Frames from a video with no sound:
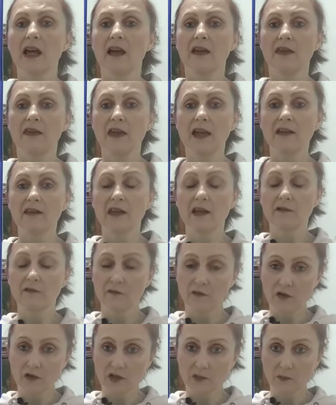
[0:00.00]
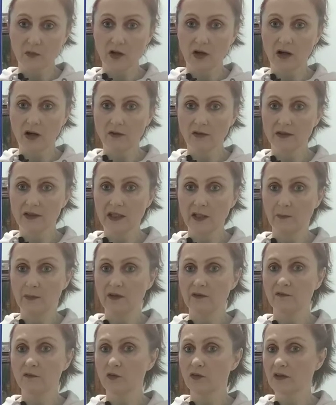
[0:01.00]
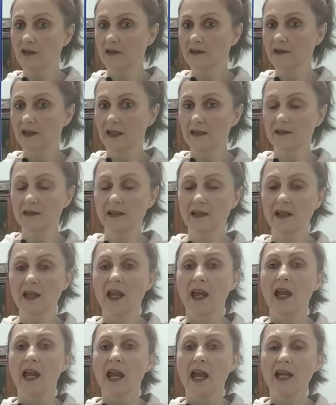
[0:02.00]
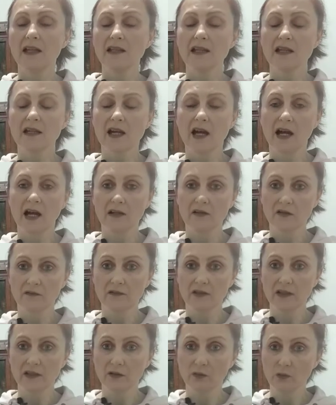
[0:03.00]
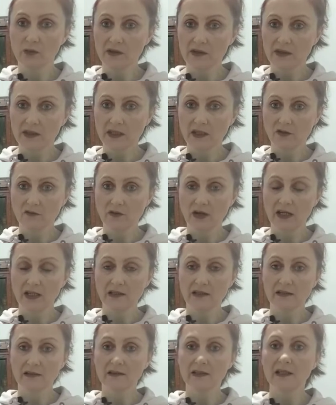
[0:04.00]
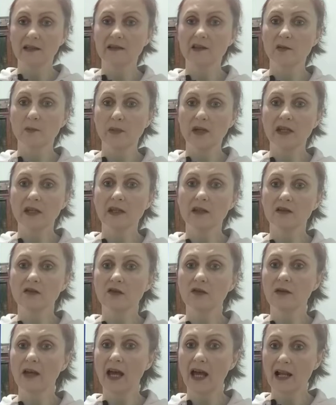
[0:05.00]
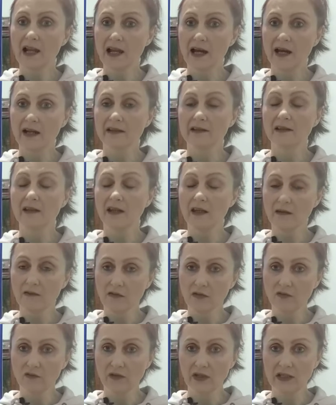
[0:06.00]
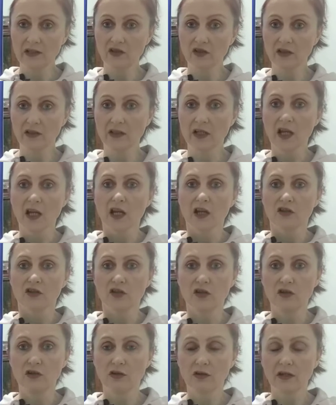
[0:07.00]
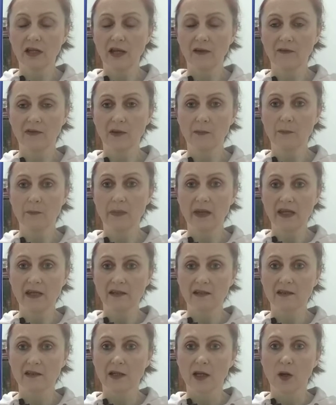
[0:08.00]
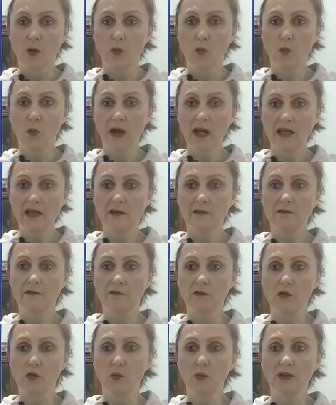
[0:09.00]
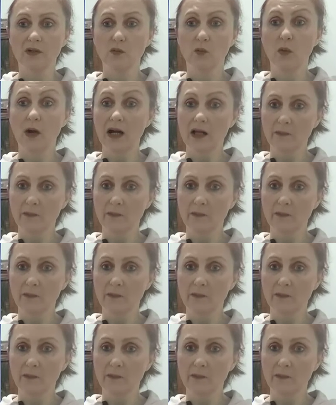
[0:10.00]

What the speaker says: that their first priority before discussing any kind of deal with the Iranians is speaking to allies in the region to look at the best way forward while